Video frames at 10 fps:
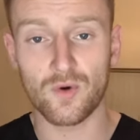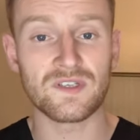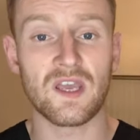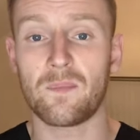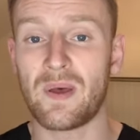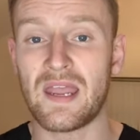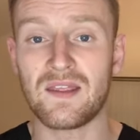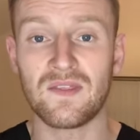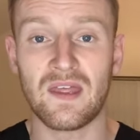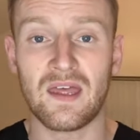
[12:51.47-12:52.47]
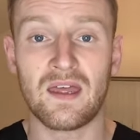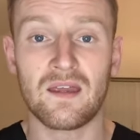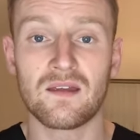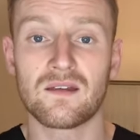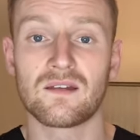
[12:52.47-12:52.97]
Or is it a pain
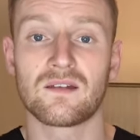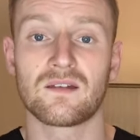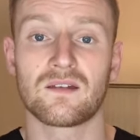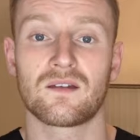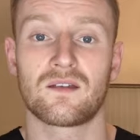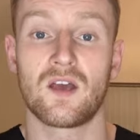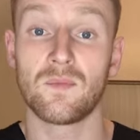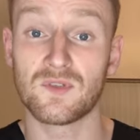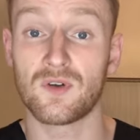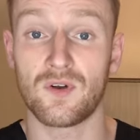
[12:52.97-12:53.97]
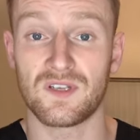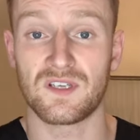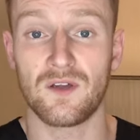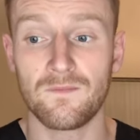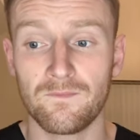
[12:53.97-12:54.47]
that comes on on
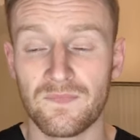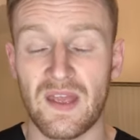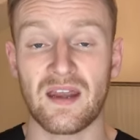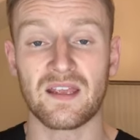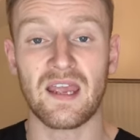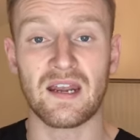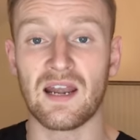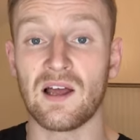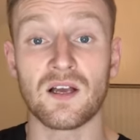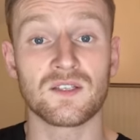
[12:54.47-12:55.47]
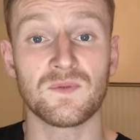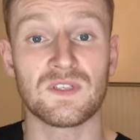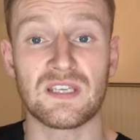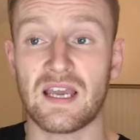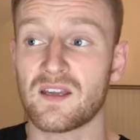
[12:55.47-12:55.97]
its own and again lasts
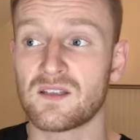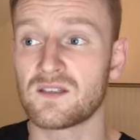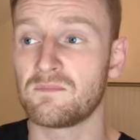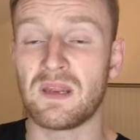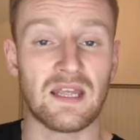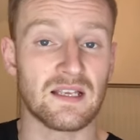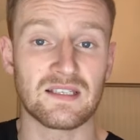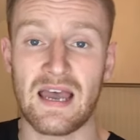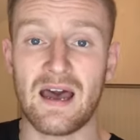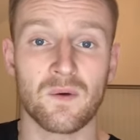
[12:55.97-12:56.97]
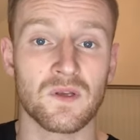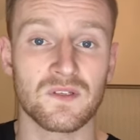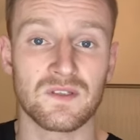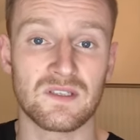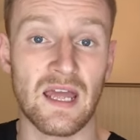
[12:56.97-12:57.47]
for seconds, minutes,
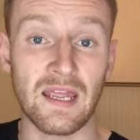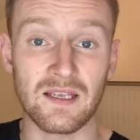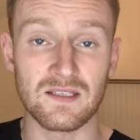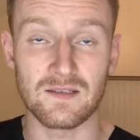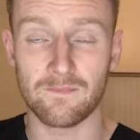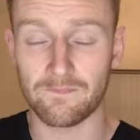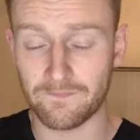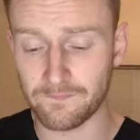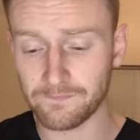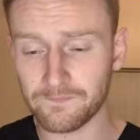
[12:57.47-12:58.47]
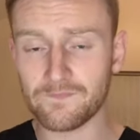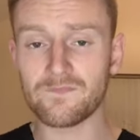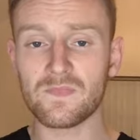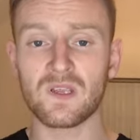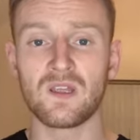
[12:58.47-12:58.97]
hours, days?
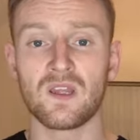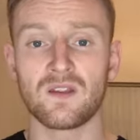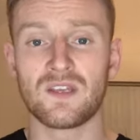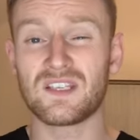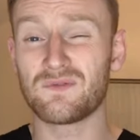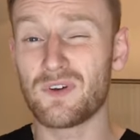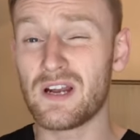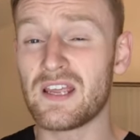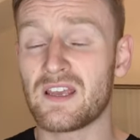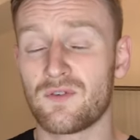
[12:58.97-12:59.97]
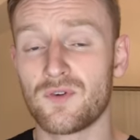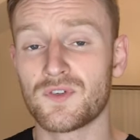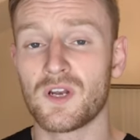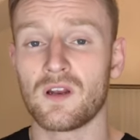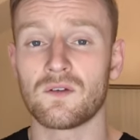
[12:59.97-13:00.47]
This is really
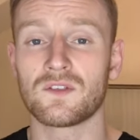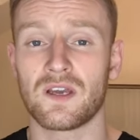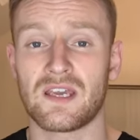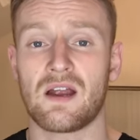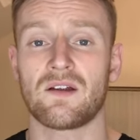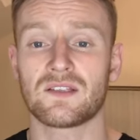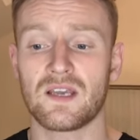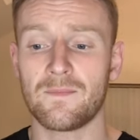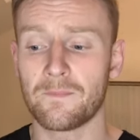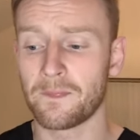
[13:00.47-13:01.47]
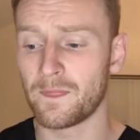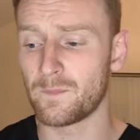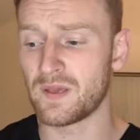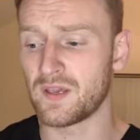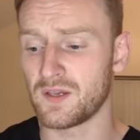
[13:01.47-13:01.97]
crucial alongside character
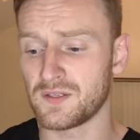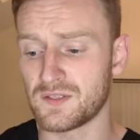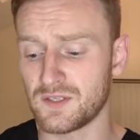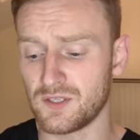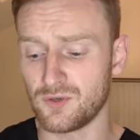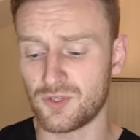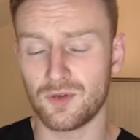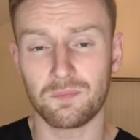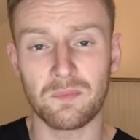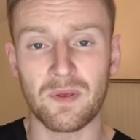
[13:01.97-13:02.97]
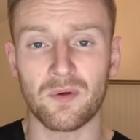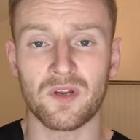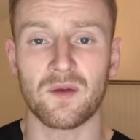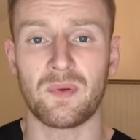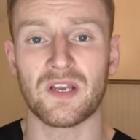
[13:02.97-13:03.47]
because you should be
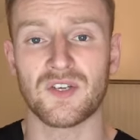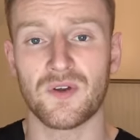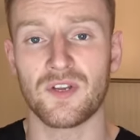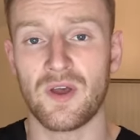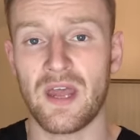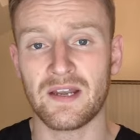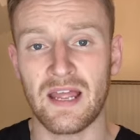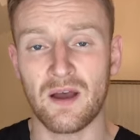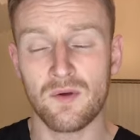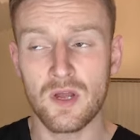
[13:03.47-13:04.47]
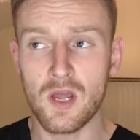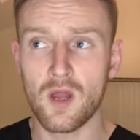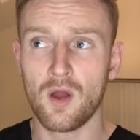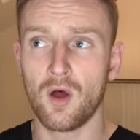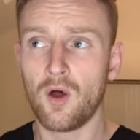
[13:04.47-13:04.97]
building a picture head now
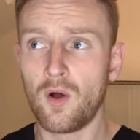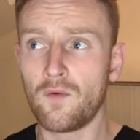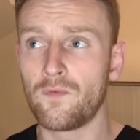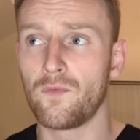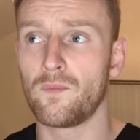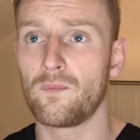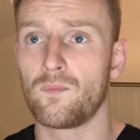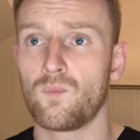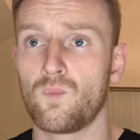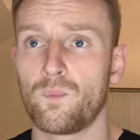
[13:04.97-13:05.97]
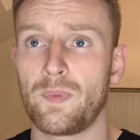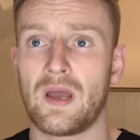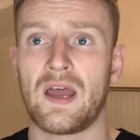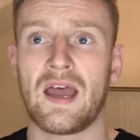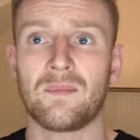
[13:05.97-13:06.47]
of
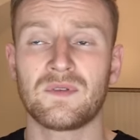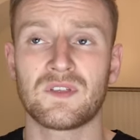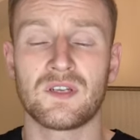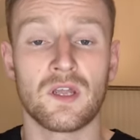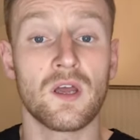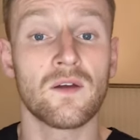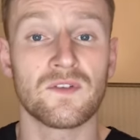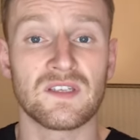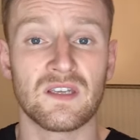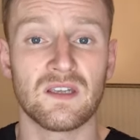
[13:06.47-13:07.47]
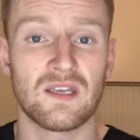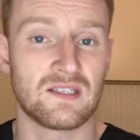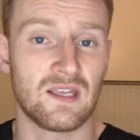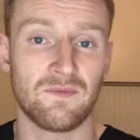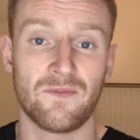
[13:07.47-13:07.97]
perhaps the nerve is,
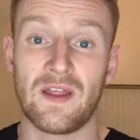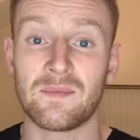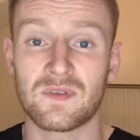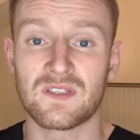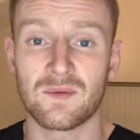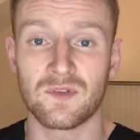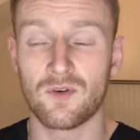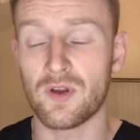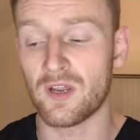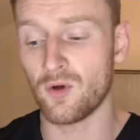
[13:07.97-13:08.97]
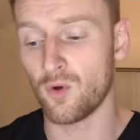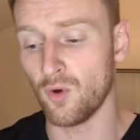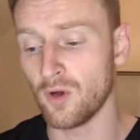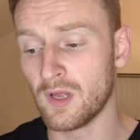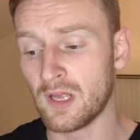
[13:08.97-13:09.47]
is inflamed to some degree
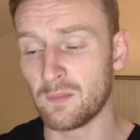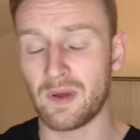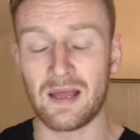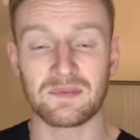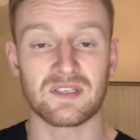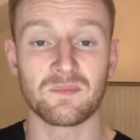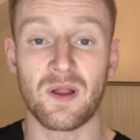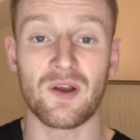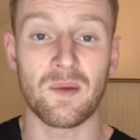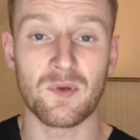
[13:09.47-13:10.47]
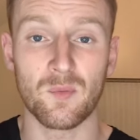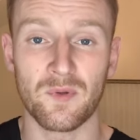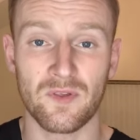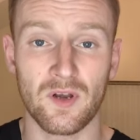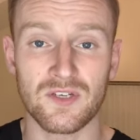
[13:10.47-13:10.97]
or perhaps there's some
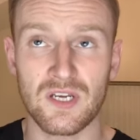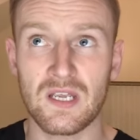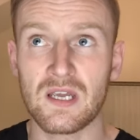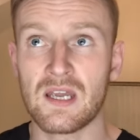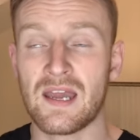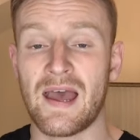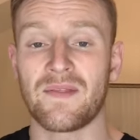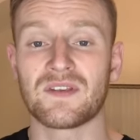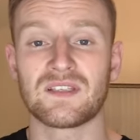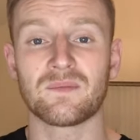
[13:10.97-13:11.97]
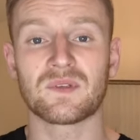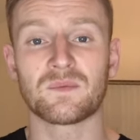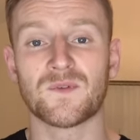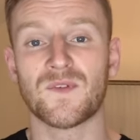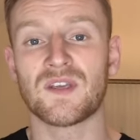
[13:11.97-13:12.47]
periapical pathology and the
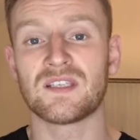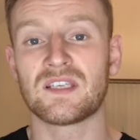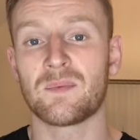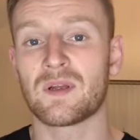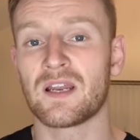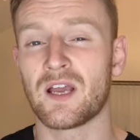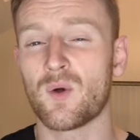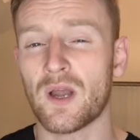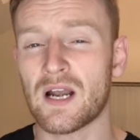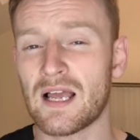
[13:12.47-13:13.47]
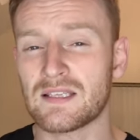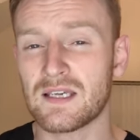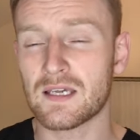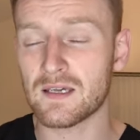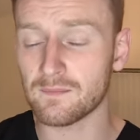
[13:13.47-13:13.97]
symptoms for these typically are quite
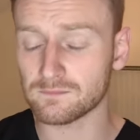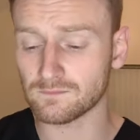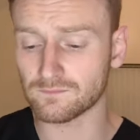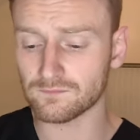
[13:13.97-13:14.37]
classic